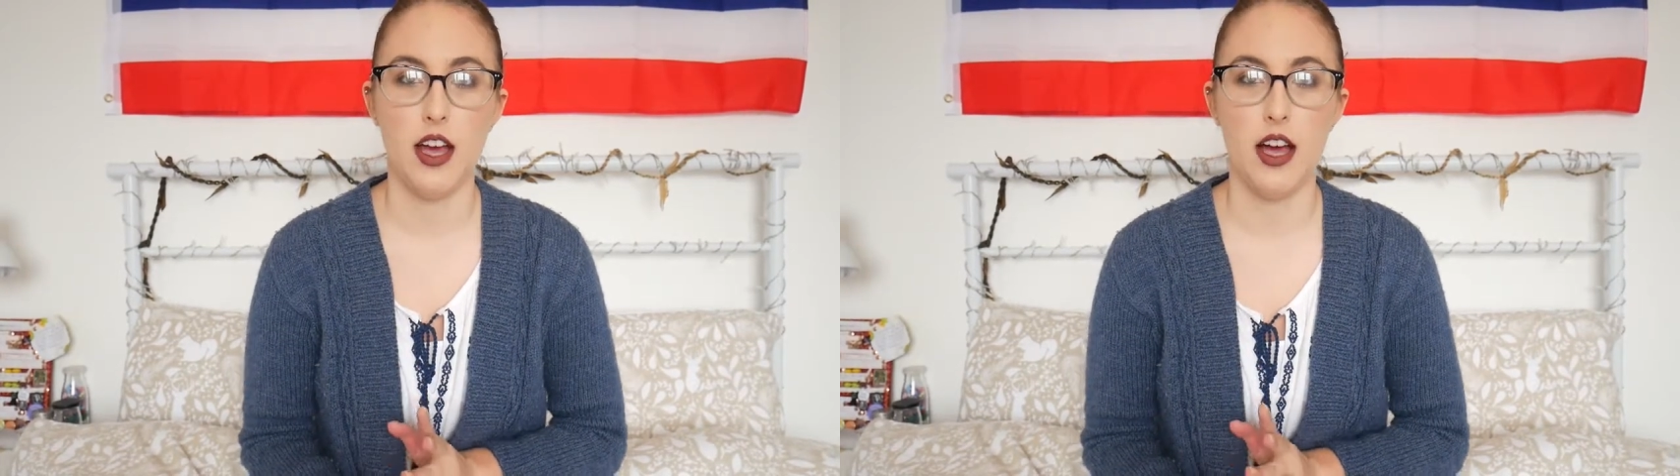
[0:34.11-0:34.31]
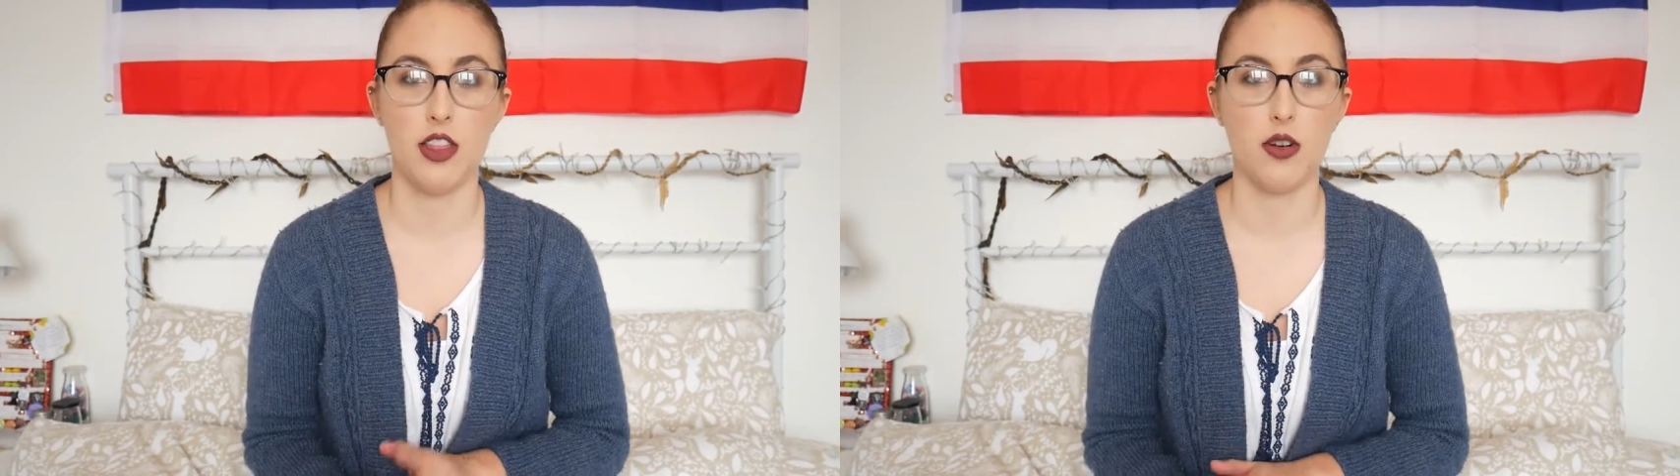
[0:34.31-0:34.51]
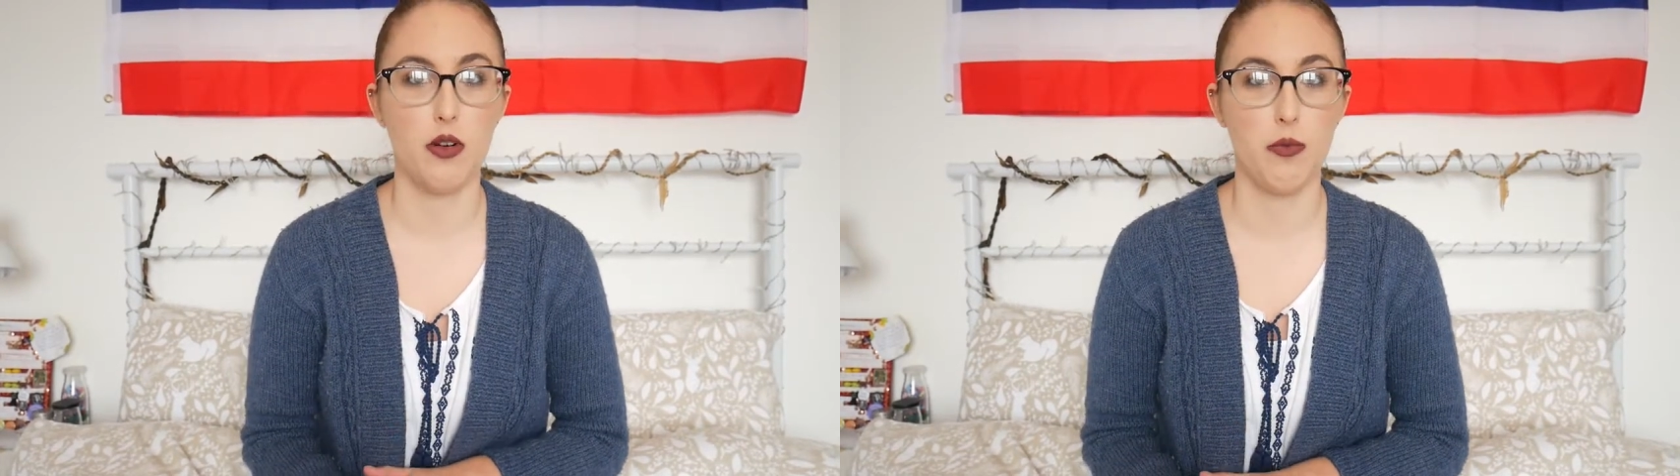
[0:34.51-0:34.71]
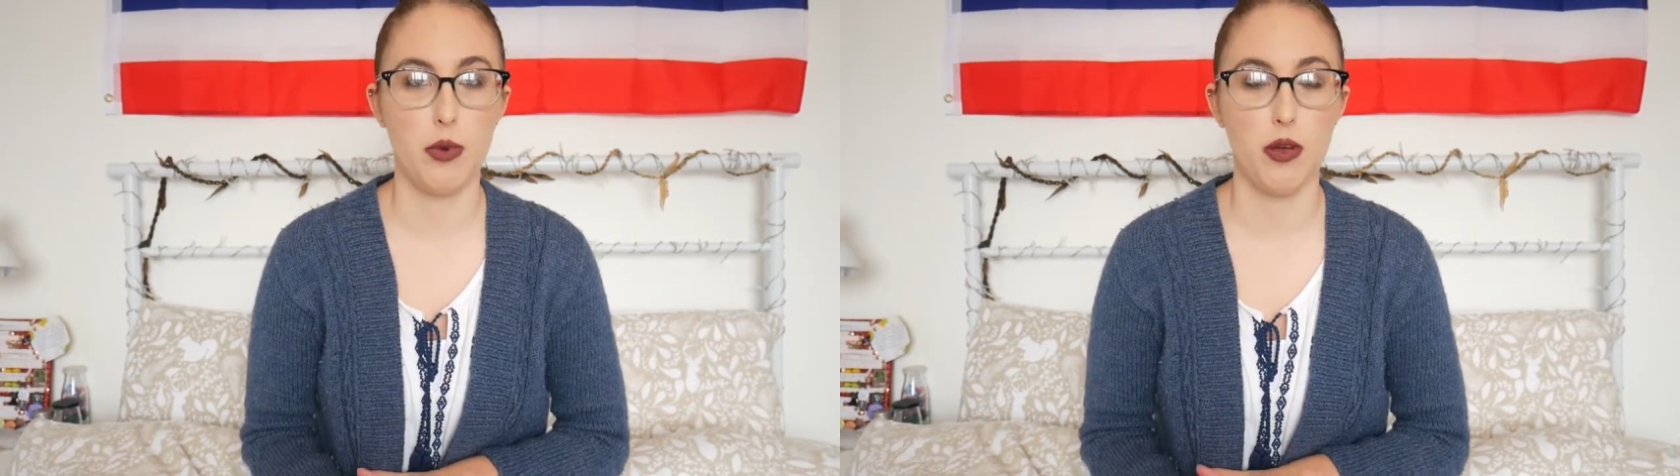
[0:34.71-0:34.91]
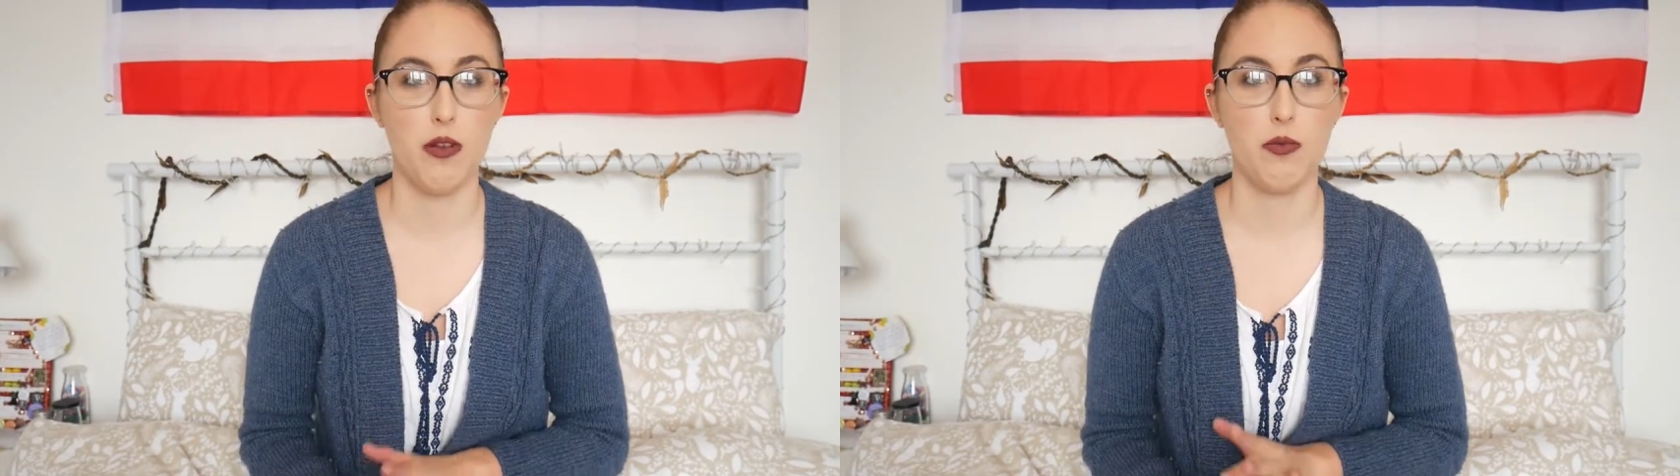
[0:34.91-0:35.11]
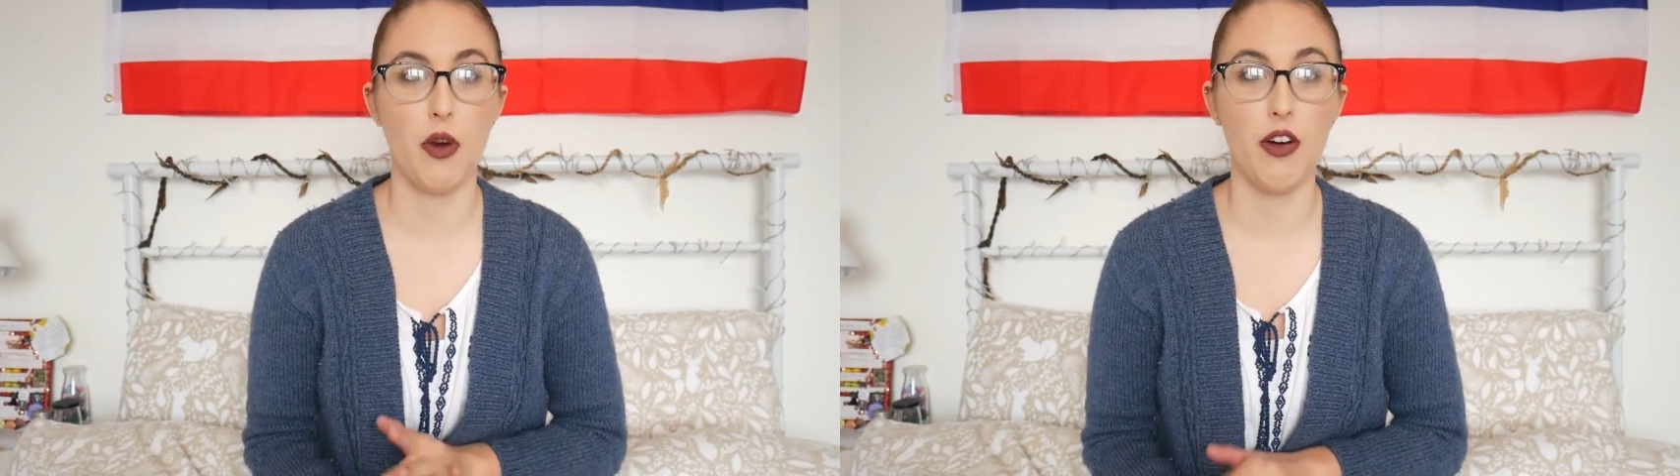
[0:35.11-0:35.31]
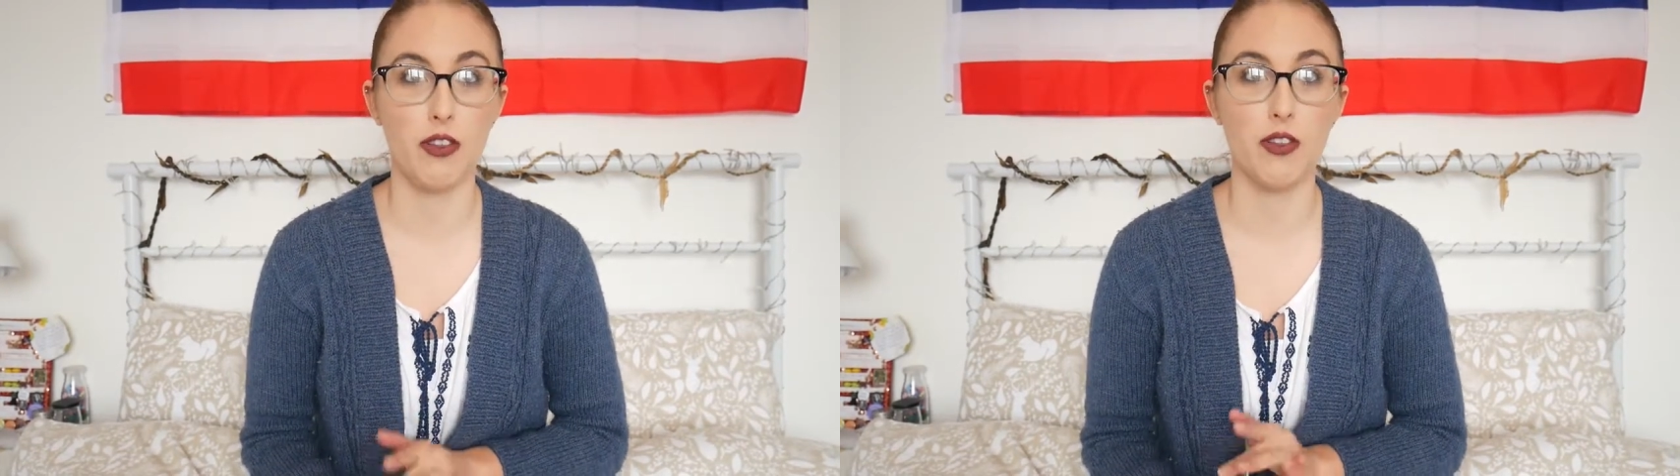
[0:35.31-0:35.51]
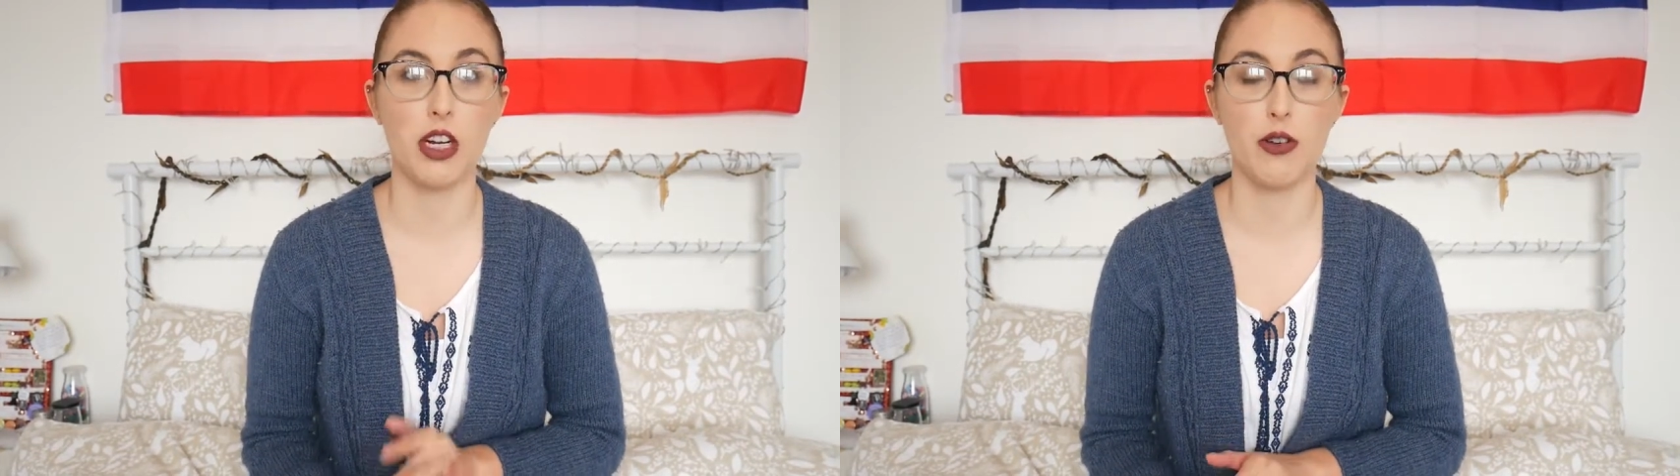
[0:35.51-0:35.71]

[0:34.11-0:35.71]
and the group Ravelry